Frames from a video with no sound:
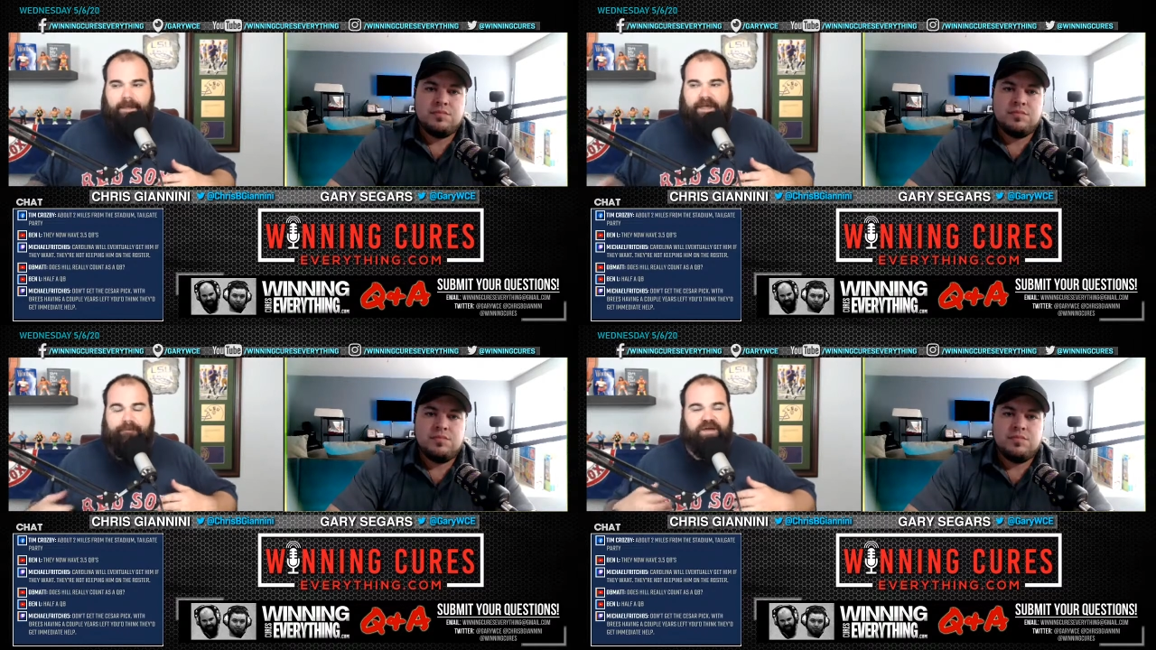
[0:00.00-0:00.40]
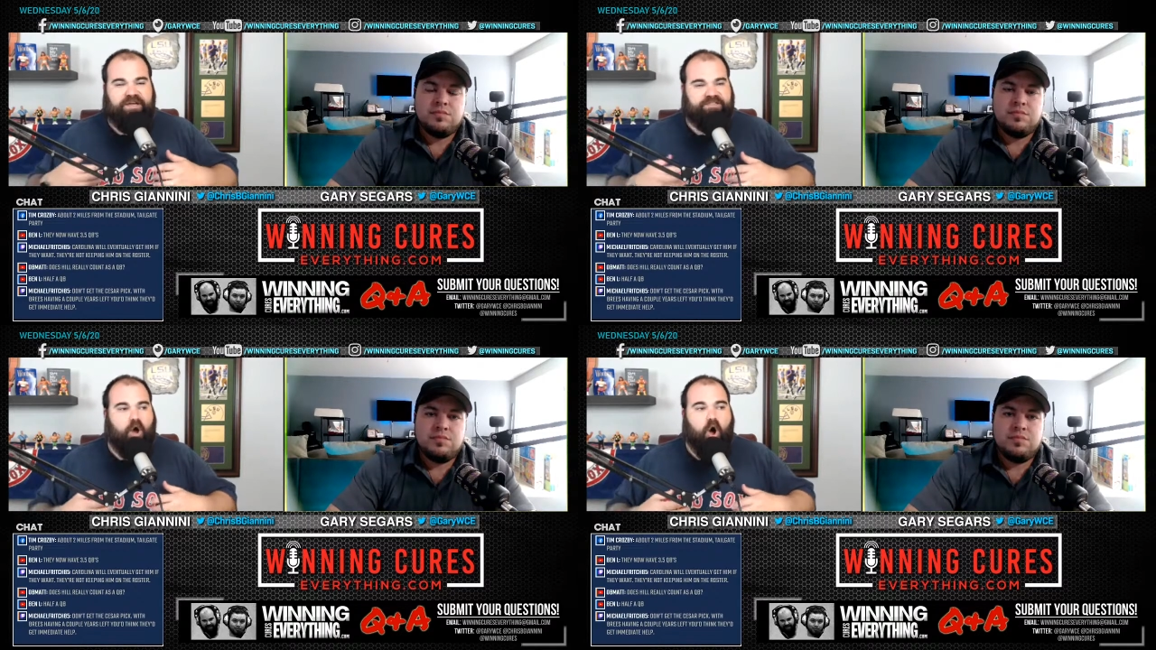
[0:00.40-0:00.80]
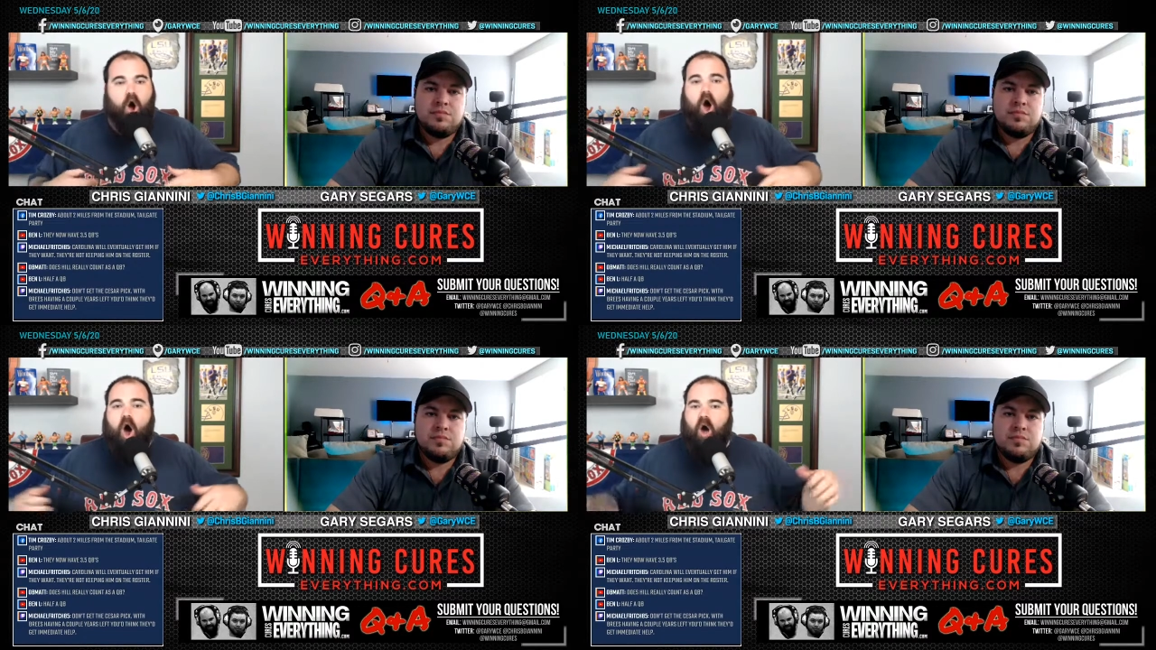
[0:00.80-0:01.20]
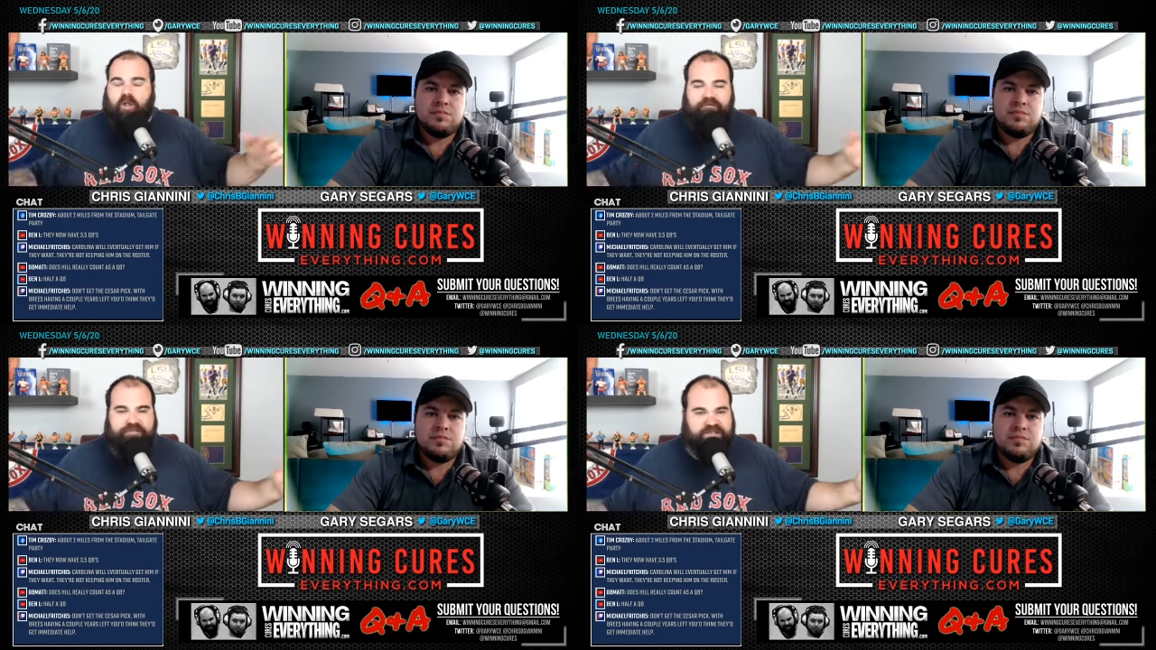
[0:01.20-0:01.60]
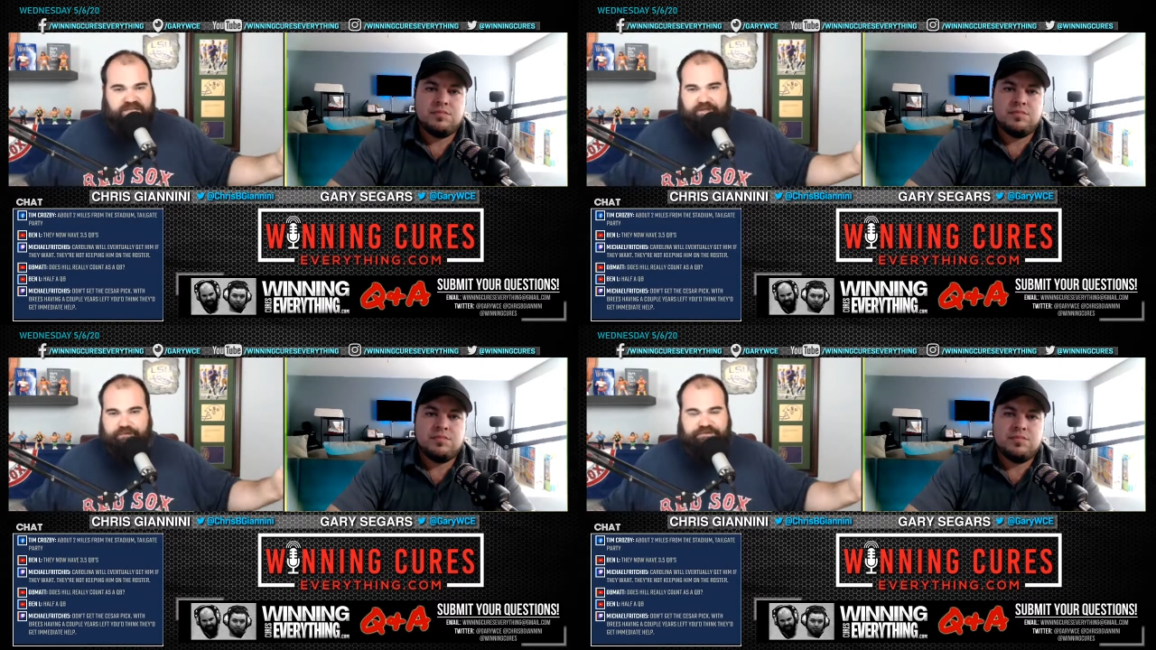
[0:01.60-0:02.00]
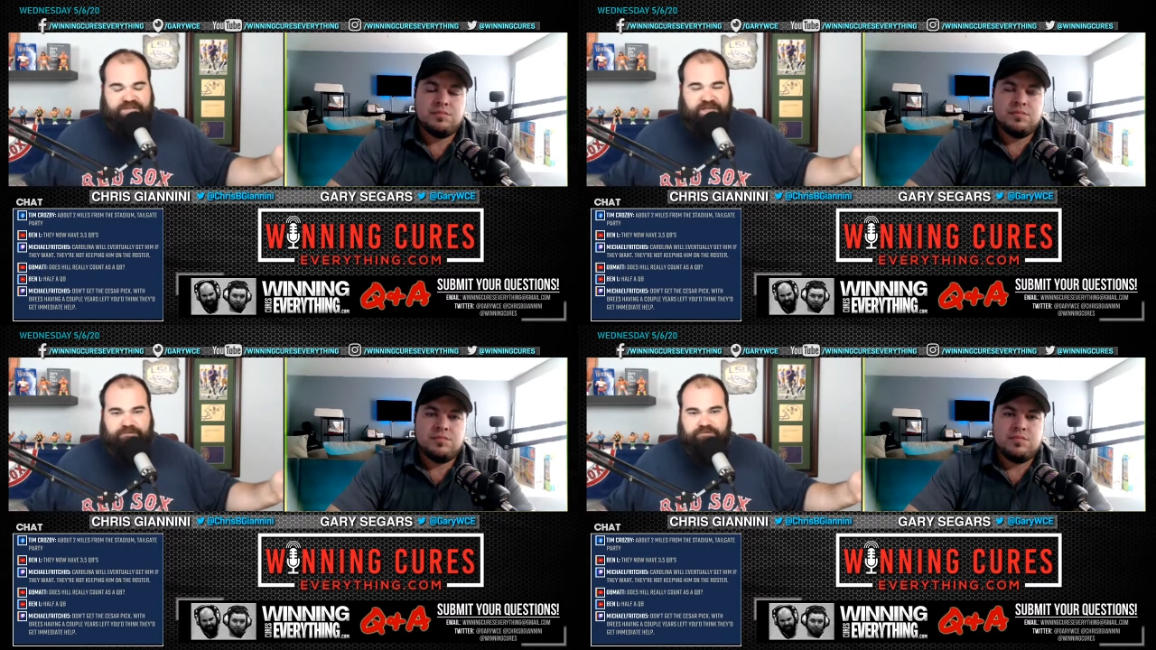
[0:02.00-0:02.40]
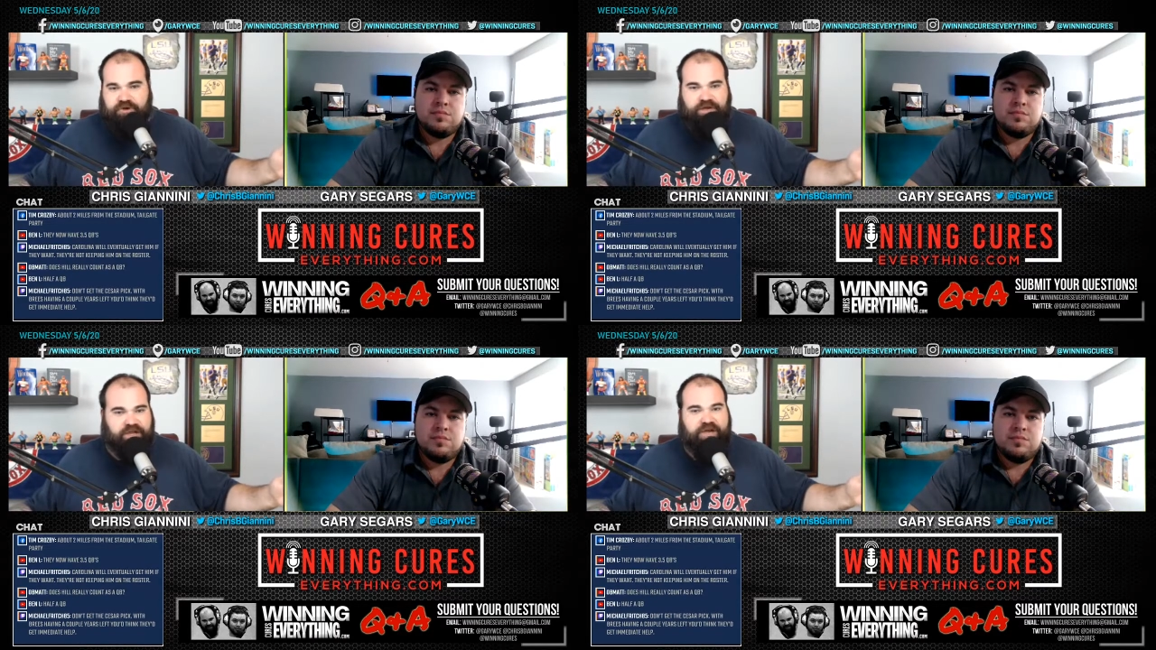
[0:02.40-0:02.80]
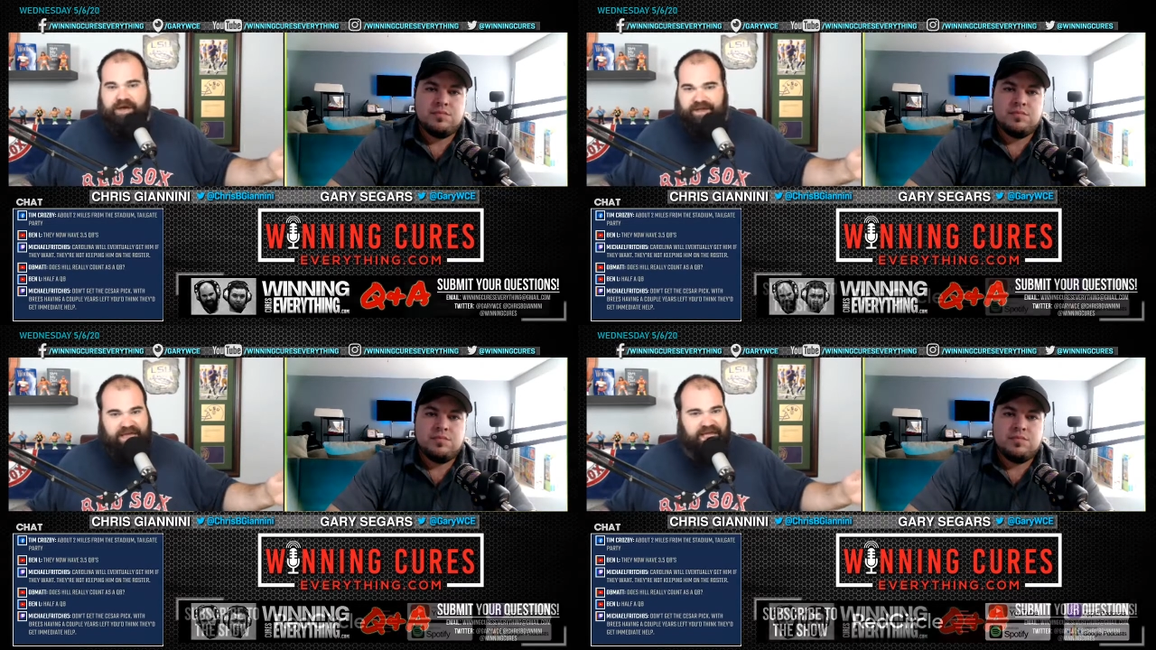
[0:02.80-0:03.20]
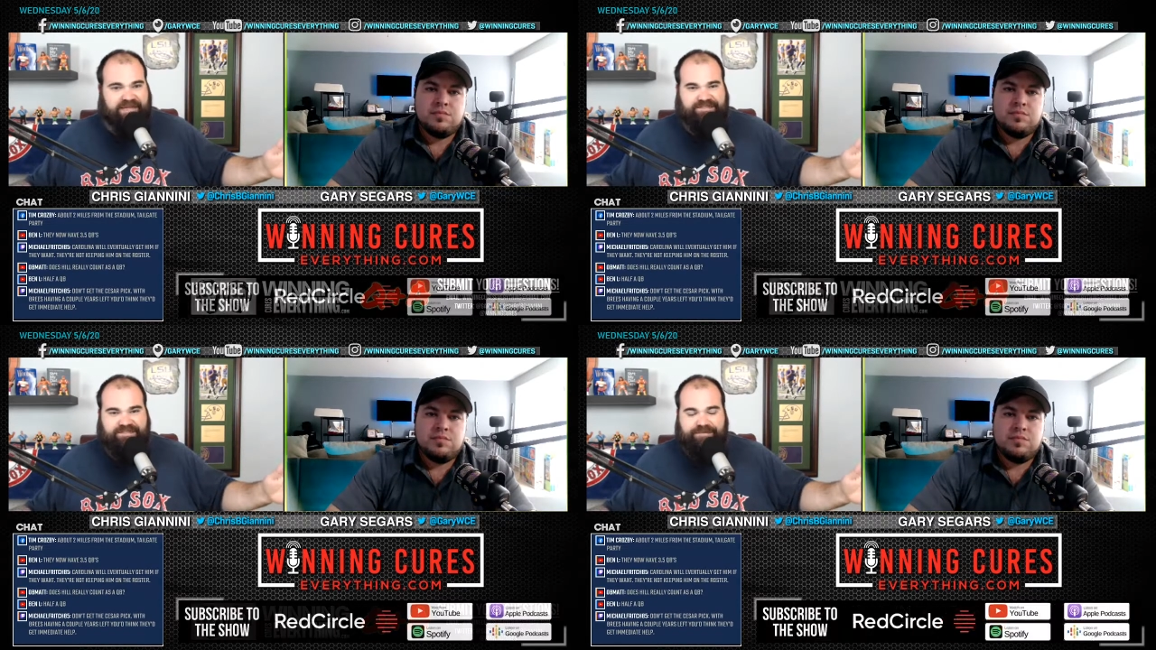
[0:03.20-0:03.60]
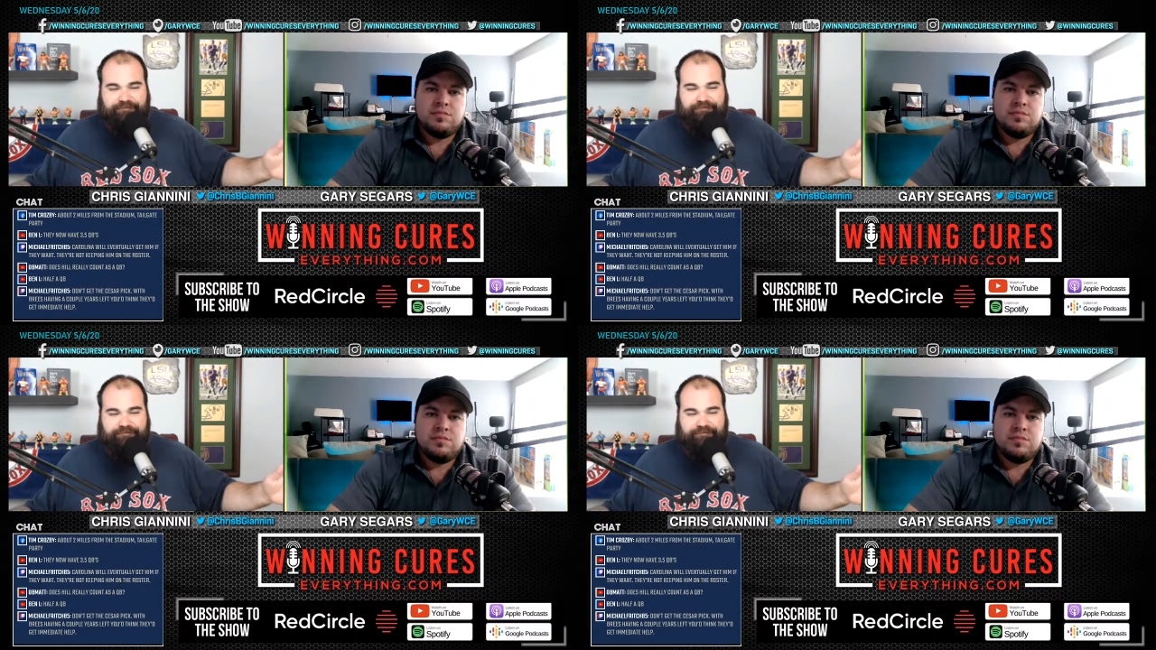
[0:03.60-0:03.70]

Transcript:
Speaker 1: because all of these other teams are going to cut guys.